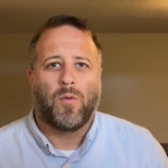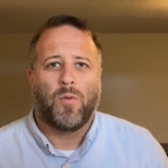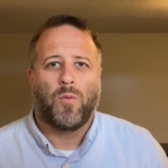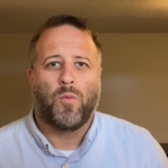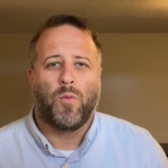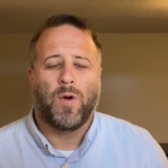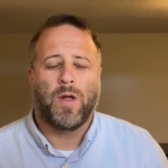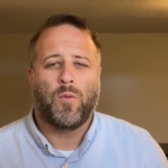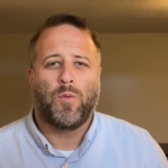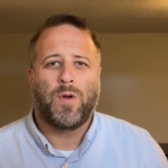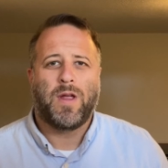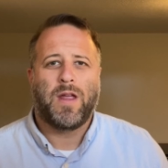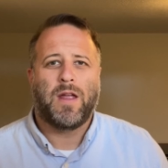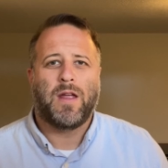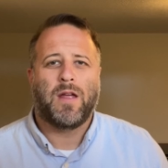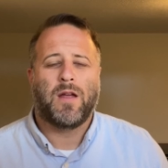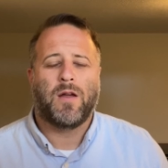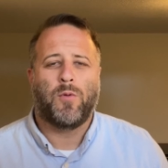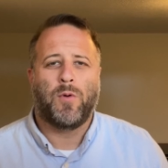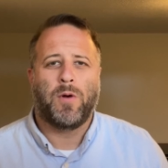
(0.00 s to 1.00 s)
When
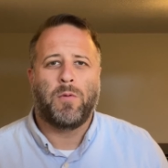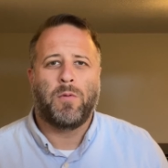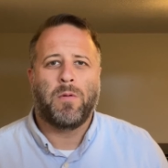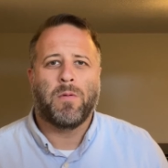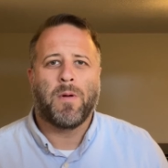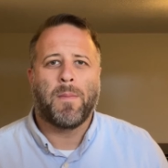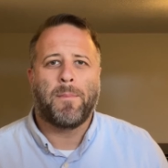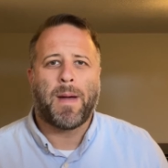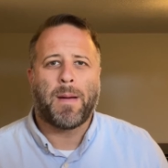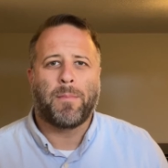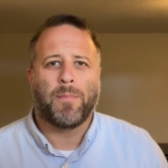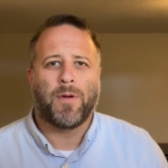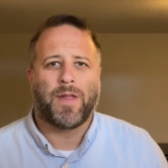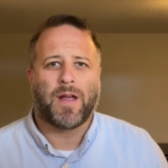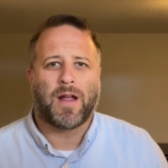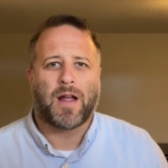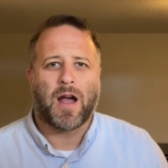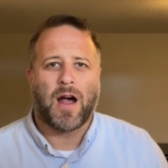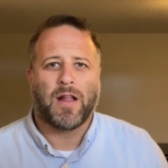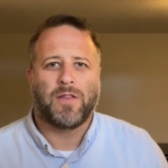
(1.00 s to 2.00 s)
we remember that
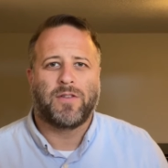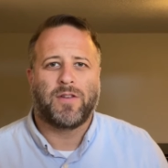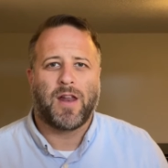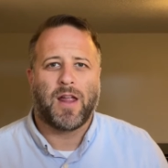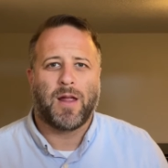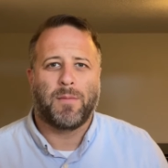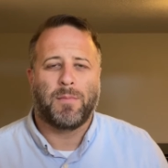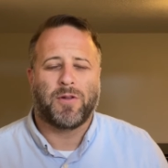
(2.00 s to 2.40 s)
God's name